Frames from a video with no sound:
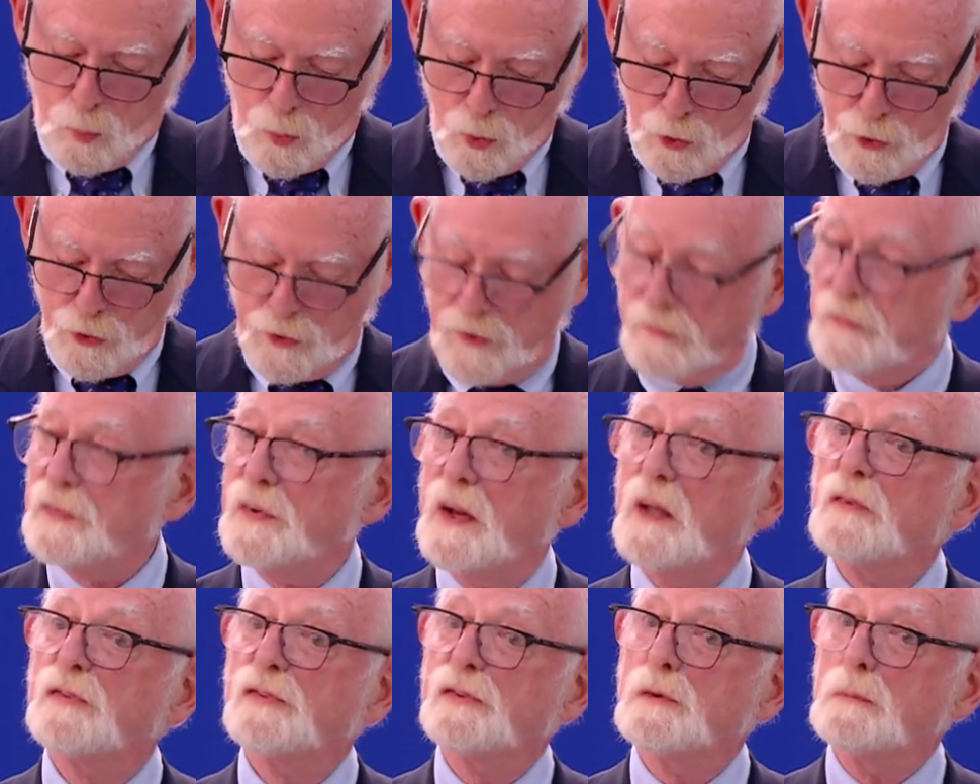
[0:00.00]
word of
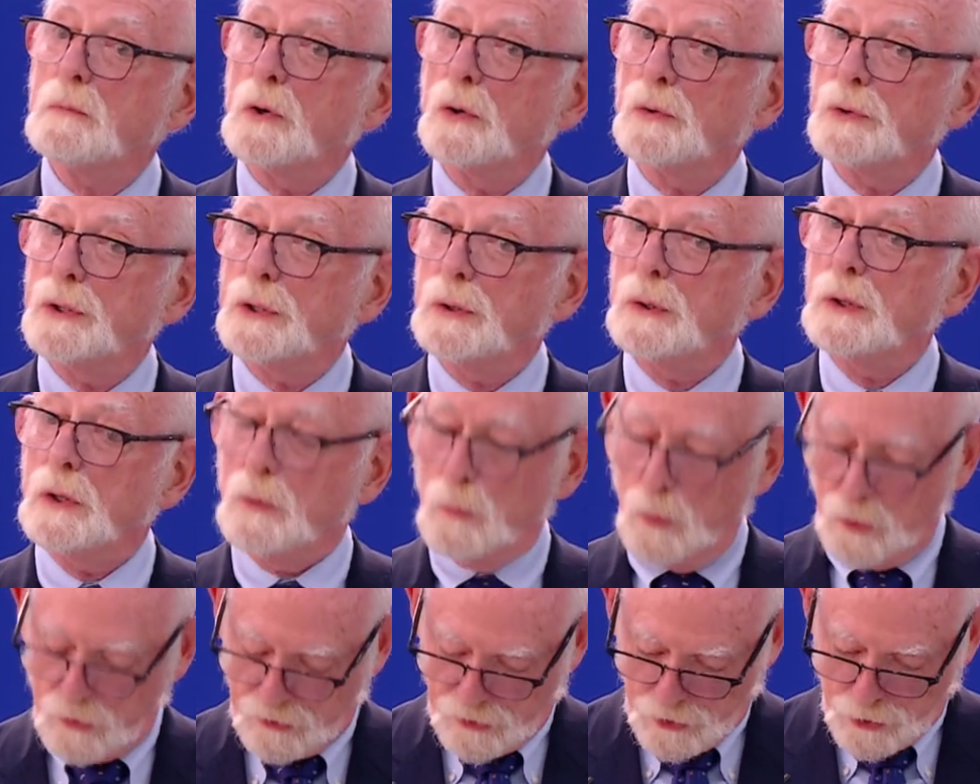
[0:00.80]
testimony
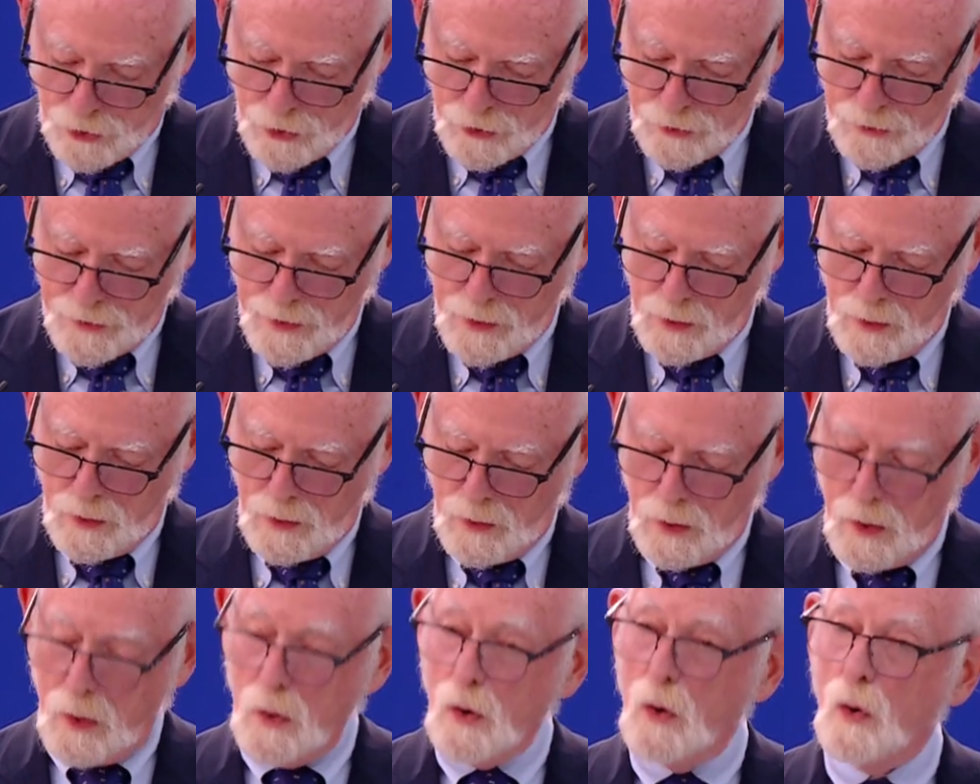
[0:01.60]
was heard
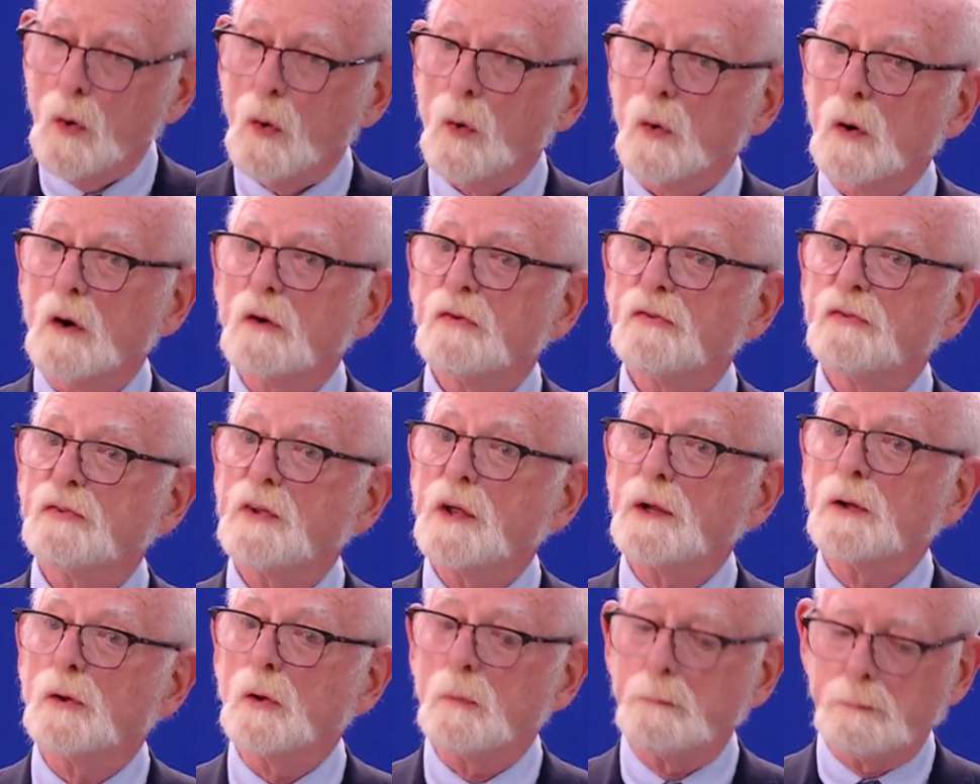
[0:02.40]
or a
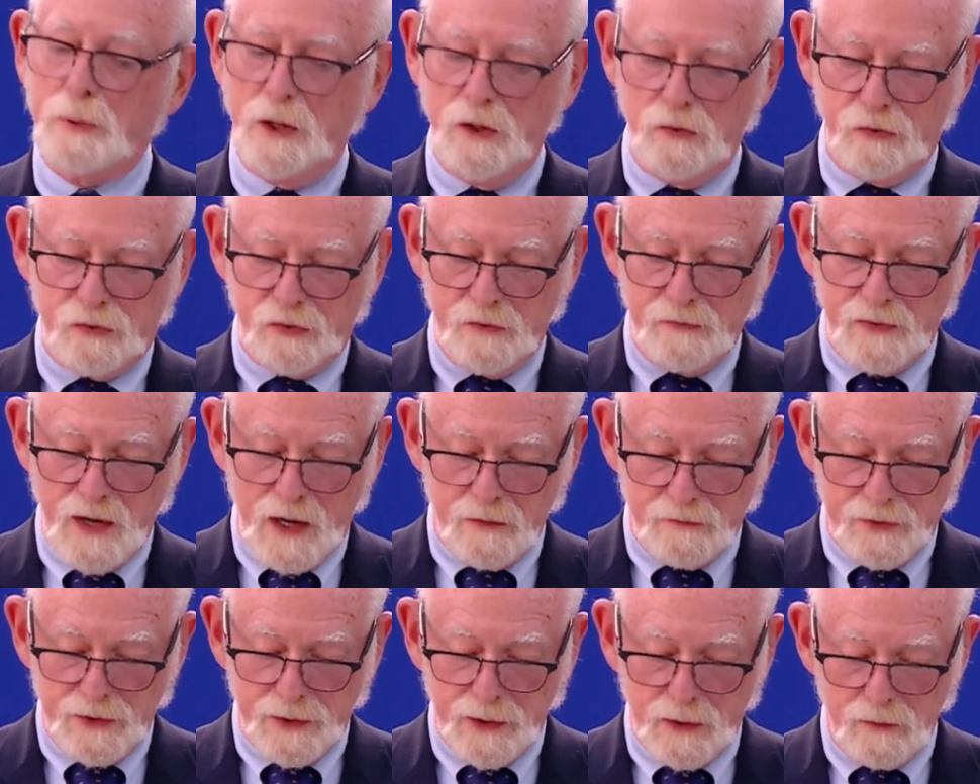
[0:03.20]
single piece of
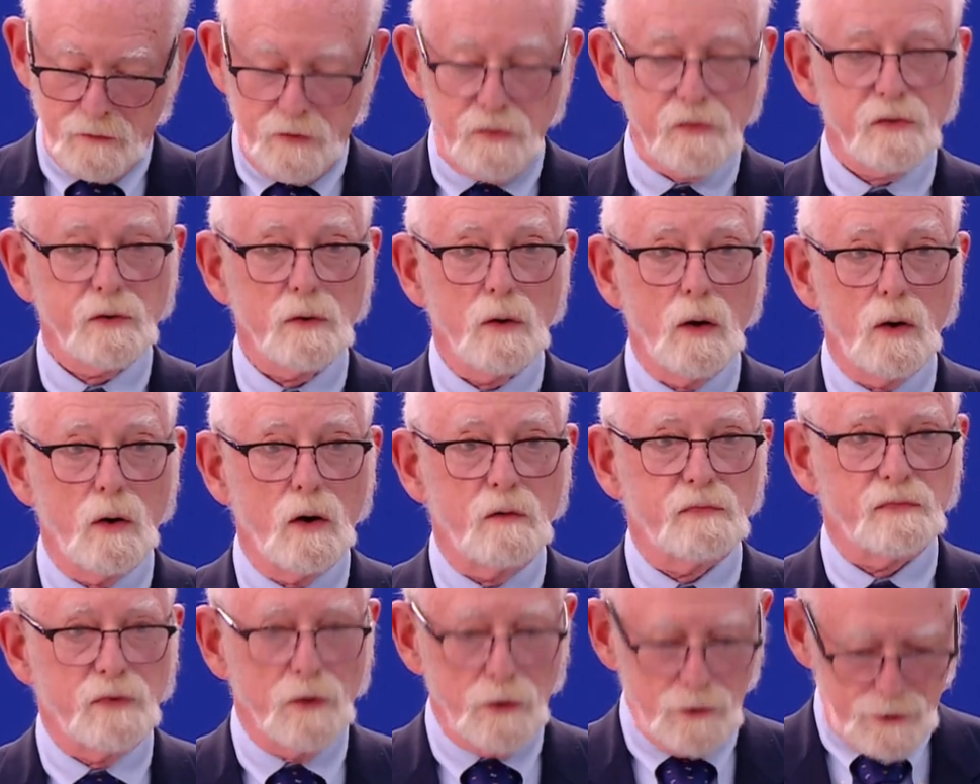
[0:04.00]
evidence
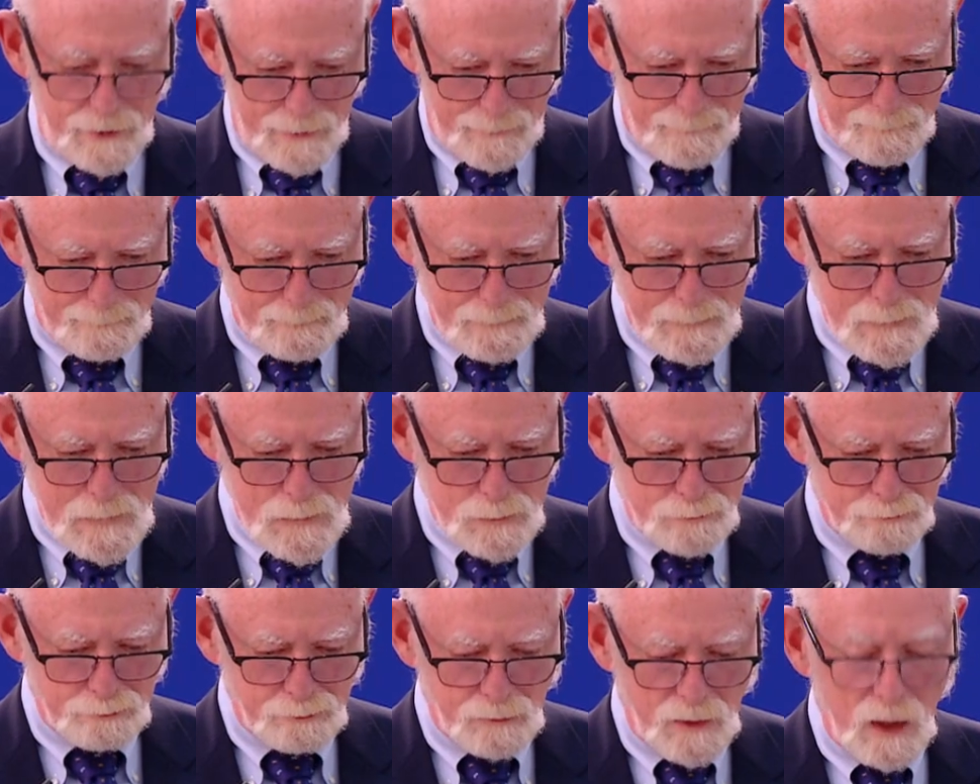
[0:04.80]
offered.
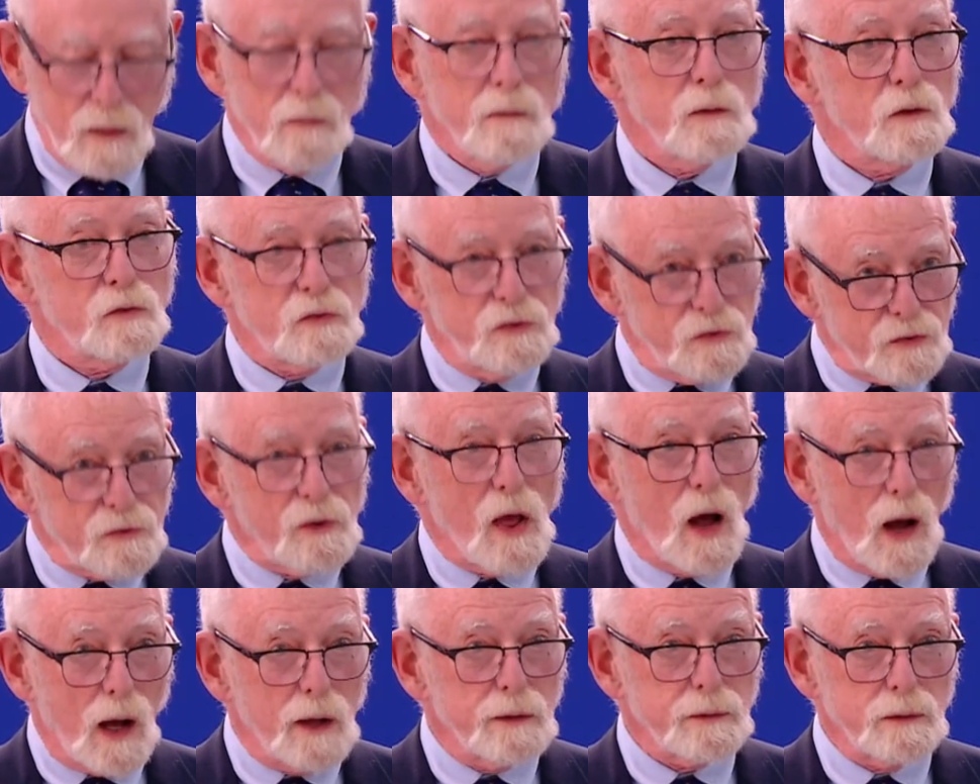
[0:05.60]
This is
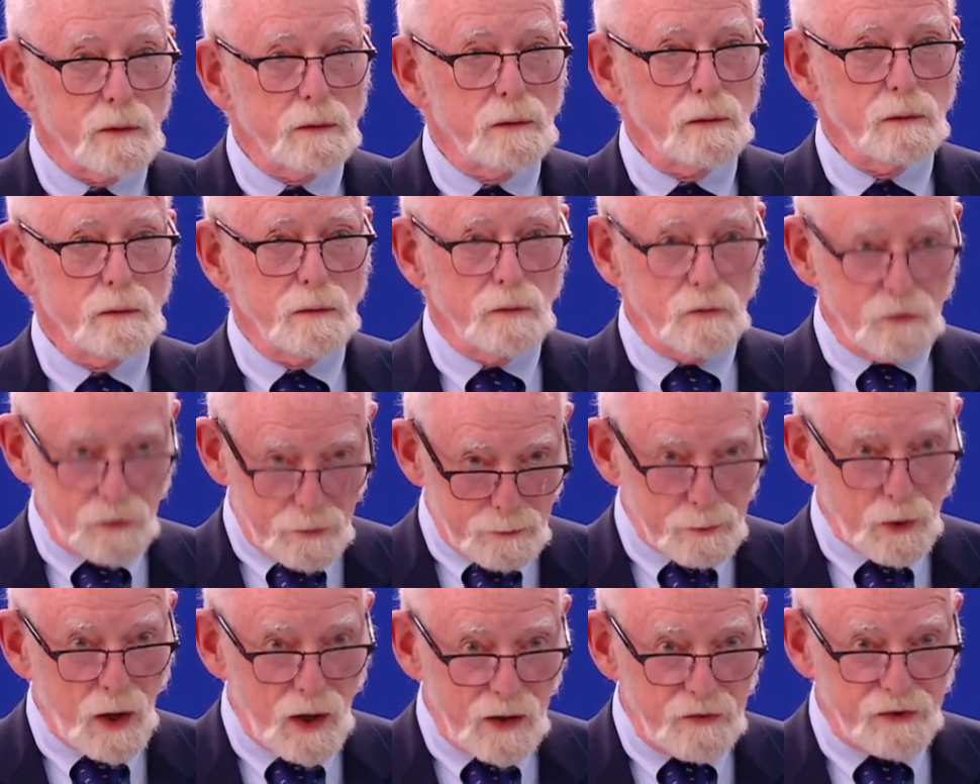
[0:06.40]
not
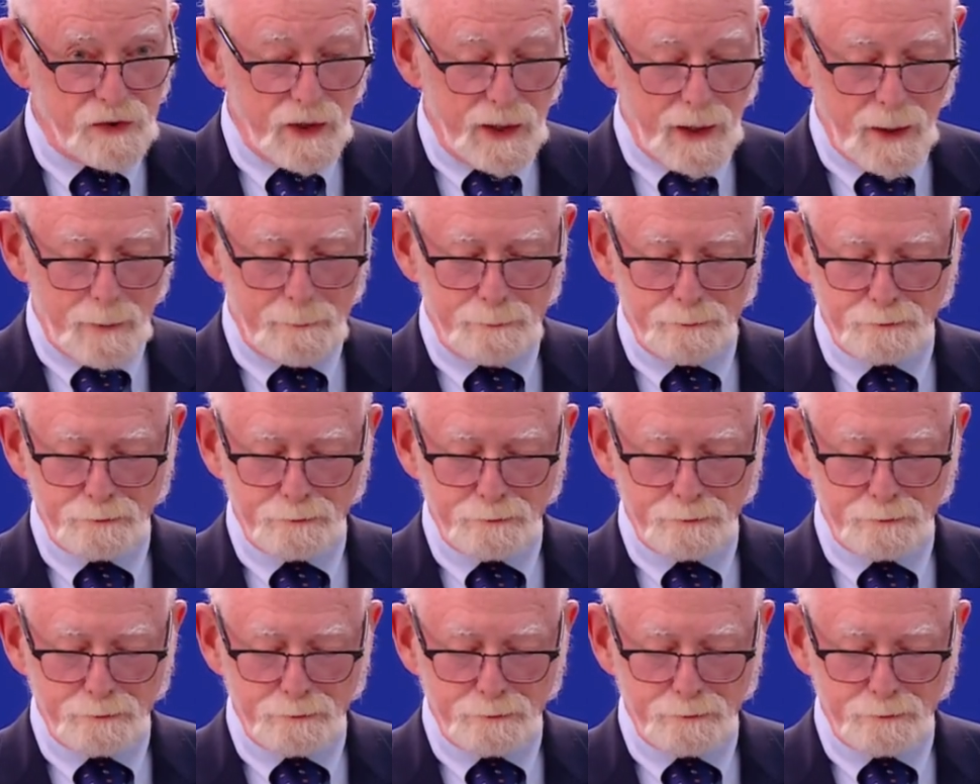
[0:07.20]
surprising.